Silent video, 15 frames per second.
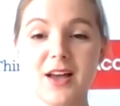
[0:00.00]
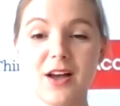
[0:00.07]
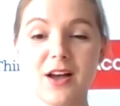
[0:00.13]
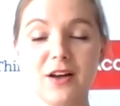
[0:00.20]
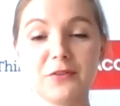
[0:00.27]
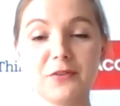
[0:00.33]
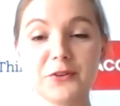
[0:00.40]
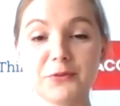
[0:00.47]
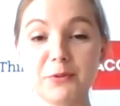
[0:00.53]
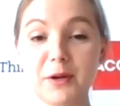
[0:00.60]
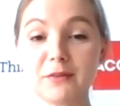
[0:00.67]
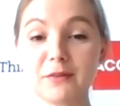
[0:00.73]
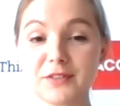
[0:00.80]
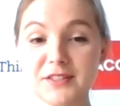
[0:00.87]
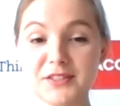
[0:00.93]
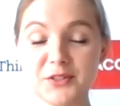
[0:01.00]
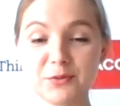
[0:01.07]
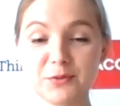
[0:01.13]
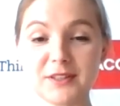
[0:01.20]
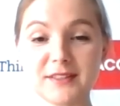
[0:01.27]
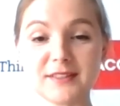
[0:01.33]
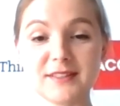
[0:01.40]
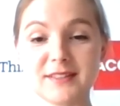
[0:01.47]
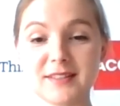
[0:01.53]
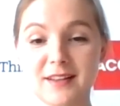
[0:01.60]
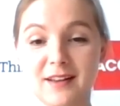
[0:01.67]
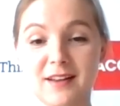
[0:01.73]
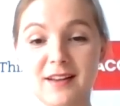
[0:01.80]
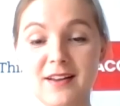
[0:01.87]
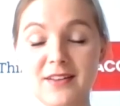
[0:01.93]
For 3 of the students,
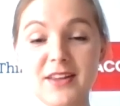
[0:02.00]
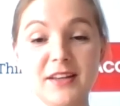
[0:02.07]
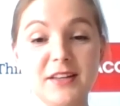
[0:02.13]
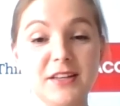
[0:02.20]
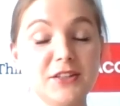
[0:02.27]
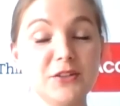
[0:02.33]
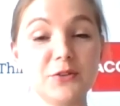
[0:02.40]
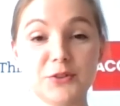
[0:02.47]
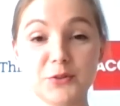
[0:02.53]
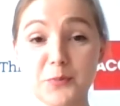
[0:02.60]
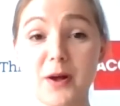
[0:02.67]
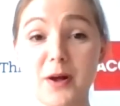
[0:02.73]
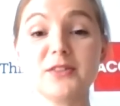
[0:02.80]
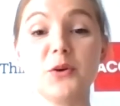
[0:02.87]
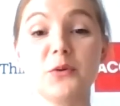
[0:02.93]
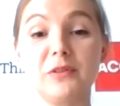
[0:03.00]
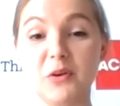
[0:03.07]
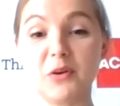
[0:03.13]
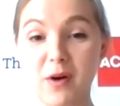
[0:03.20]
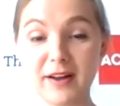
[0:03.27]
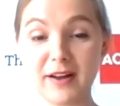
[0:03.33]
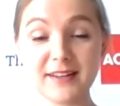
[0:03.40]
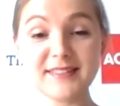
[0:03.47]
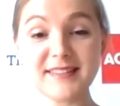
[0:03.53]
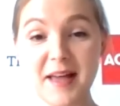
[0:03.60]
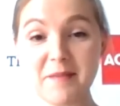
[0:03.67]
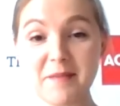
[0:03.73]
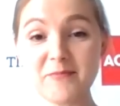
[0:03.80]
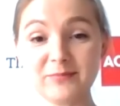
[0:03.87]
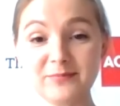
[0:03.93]
they need to pass only 1
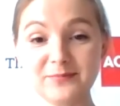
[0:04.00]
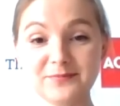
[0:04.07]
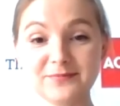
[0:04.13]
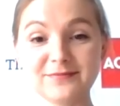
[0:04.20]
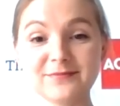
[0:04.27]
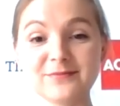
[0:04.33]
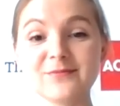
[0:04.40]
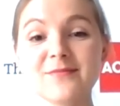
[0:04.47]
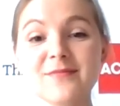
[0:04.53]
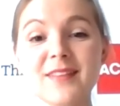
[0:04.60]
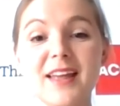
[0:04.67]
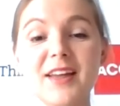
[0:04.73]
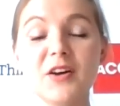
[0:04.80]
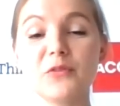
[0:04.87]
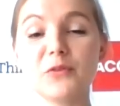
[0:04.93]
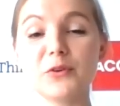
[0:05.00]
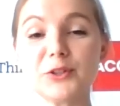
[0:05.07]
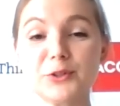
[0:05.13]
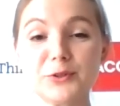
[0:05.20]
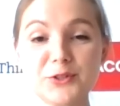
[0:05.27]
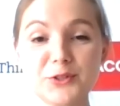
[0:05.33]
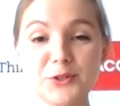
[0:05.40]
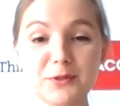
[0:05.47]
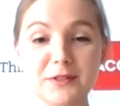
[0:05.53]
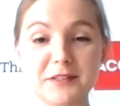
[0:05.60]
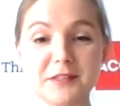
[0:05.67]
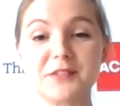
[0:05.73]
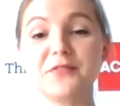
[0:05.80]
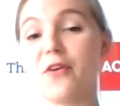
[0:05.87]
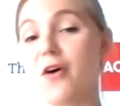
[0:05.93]
exam. For 2
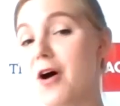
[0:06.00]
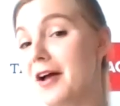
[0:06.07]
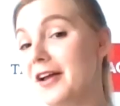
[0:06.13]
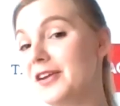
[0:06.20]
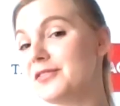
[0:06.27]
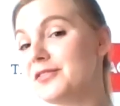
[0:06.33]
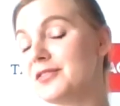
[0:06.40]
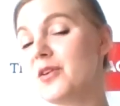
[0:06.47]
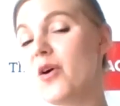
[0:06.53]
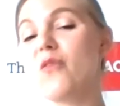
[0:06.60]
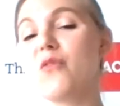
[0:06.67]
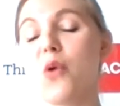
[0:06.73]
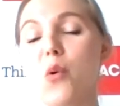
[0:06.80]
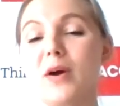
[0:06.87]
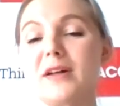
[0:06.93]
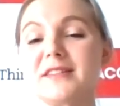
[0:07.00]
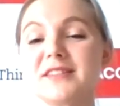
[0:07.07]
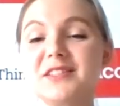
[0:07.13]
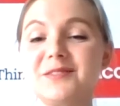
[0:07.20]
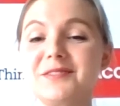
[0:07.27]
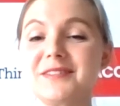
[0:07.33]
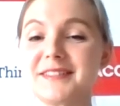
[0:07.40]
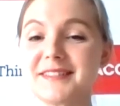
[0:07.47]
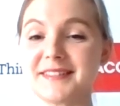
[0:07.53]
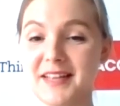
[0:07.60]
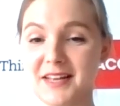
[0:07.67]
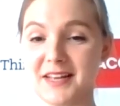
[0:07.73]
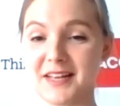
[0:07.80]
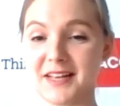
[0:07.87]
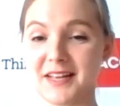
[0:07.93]
students, 5. For 1 student,
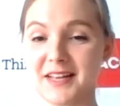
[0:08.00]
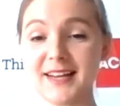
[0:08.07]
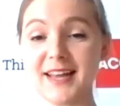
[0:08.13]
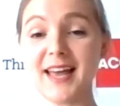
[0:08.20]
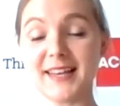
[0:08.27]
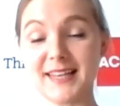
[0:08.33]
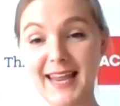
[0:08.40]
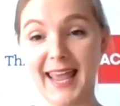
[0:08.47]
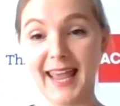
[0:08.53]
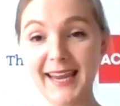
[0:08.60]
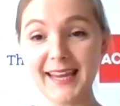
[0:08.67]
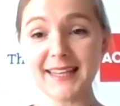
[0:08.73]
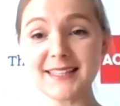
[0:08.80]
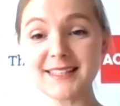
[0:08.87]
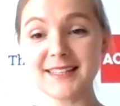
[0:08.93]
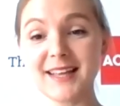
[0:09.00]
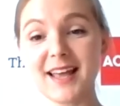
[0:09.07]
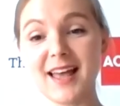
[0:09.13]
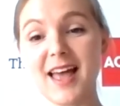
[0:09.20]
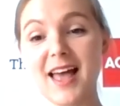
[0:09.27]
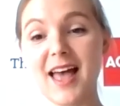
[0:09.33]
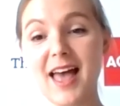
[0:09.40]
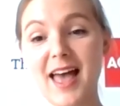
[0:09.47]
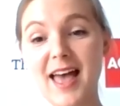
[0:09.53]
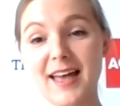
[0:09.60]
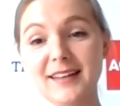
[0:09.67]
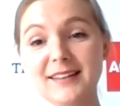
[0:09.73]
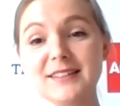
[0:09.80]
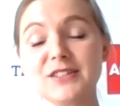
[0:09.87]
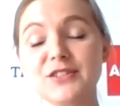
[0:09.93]
7 and 8.
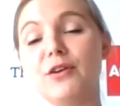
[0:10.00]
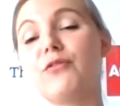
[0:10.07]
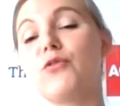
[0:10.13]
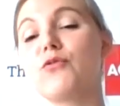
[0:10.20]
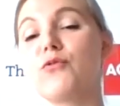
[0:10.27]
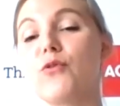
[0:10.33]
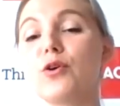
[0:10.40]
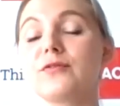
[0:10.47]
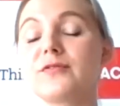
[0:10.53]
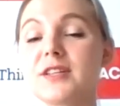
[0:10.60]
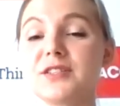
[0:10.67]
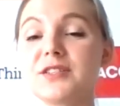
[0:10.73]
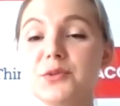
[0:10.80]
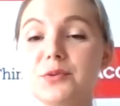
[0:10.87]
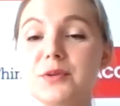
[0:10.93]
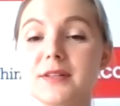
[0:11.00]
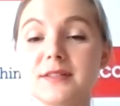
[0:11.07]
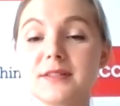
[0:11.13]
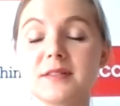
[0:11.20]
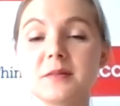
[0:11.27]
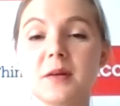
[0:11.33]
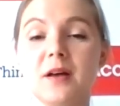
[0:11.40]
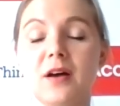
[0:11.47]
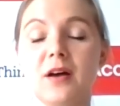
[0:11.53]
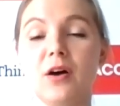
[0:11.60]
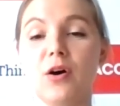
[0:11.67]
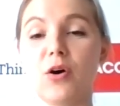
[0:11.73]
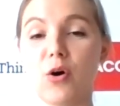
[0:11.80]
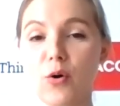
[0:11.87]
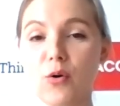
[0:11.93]
And for 4 of the students,
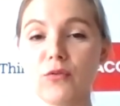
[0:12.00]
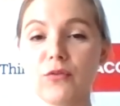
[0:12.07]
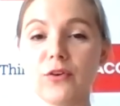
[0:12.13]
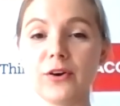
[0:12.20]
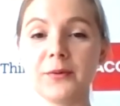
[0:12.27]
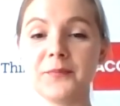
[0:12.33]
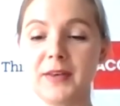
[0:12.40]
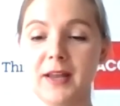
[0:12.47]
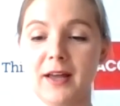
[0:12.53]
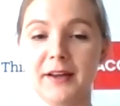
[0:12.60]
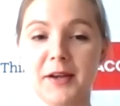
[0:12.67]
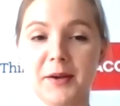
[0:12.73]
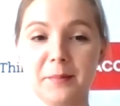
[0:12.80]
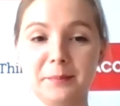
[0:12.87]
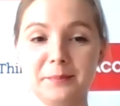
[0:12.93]
over 9.